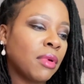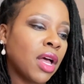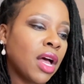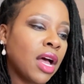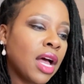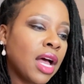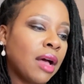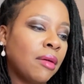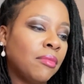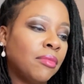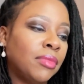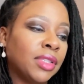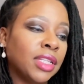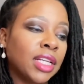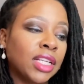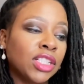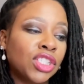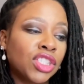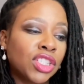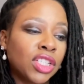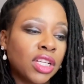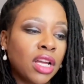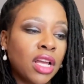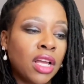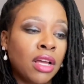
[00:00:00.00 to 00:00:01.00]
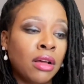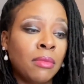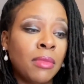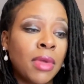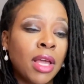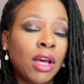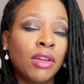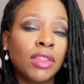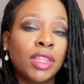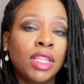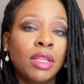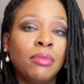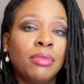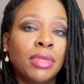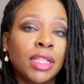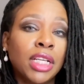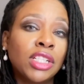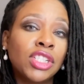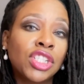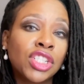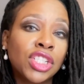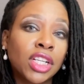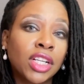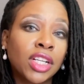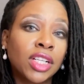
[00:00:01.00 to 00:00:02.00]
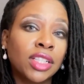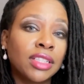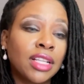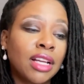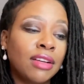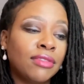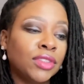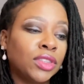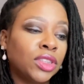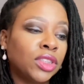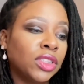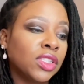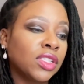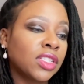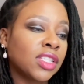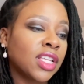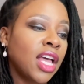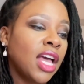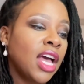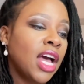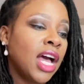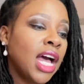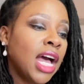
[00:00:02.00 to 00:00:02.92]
healthy blood sugar levels.